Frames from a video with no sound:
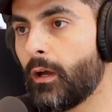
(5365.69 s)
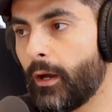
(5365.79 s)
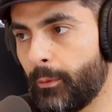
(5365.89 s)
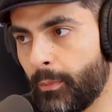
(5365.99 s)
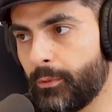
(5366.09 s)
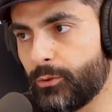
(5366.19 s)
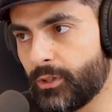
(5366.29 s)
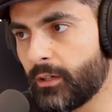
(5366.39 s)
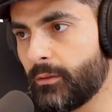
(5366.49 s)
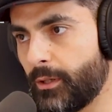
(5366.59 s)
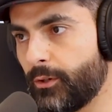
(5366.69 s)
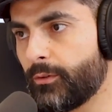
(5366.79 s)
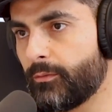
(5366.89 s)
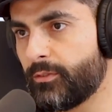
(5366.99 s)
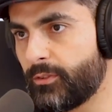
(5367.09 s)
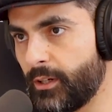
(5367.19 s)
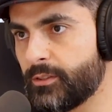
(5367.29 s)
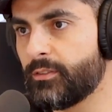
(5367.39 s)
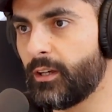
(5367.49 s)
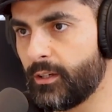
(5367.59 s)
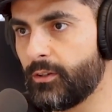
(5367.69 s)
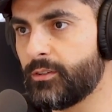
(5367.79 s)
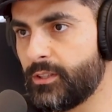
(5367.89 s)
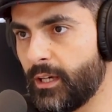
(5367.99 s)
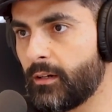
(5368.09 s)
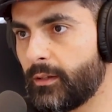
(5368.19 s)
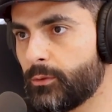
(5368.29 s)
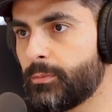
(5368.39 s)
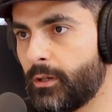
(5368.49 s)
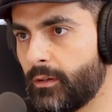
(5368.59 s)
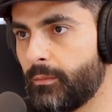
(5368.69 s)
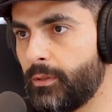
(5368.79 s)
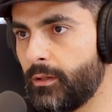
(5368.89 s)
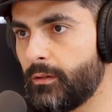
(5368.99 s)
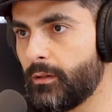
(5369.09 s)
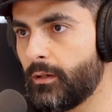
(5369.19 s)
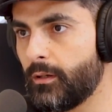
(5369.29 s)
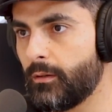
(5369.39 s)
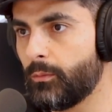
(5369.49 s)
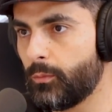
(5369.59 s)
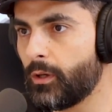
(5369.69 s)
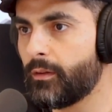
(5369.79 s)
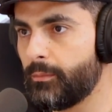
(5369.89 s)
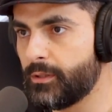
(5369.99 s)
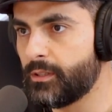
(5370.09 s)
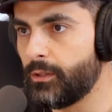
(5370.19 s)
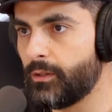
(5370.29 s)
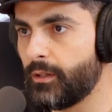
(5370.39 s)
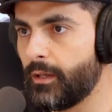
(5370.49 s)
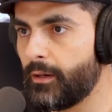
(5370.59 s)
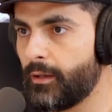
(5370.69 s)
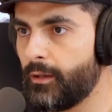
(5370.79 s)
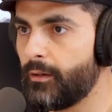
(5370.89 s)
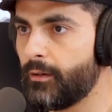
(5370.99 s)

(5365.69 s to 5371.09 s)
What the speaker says: I remember you talked about your friends flying you to Seattle. That was part of the bit, one of the bits that you did that night.